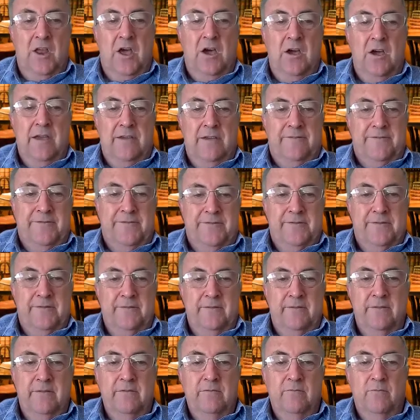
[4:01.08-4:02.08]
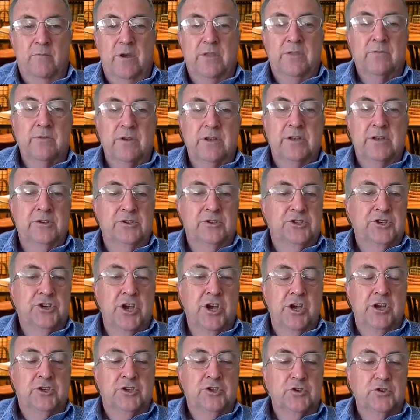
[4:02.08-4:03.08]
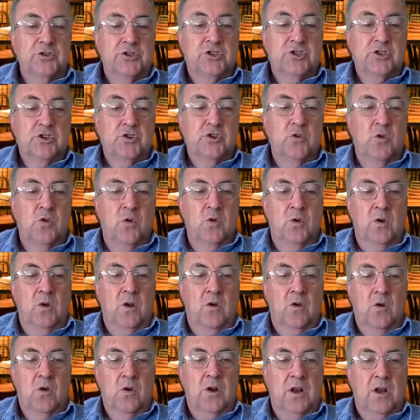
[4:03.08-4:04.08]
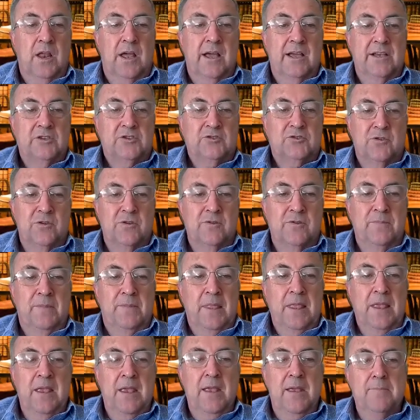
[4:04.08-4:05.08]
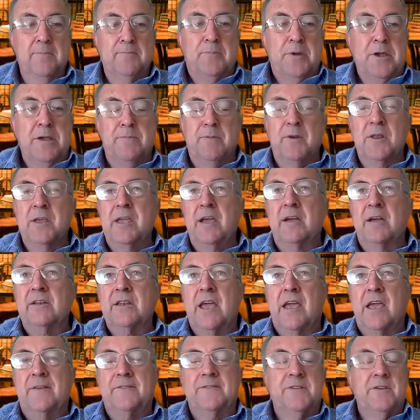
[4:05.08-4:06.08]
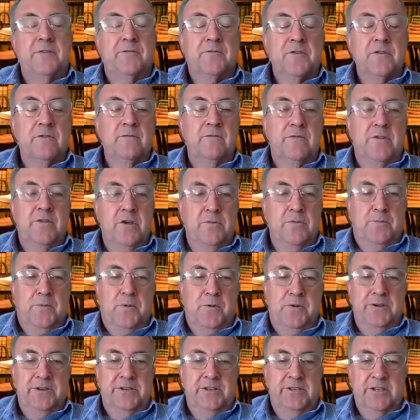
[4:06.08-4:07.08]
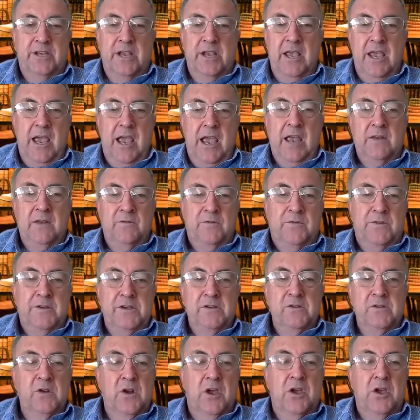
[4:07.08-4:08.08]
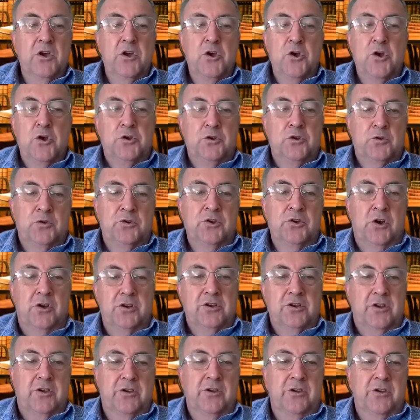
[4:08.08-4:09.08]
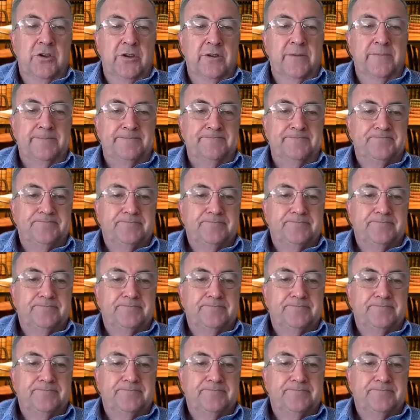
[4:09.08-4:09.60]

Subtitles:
of life. Whether in church or school or classroom, people are going to have different viewpoints and feel heard or not heard.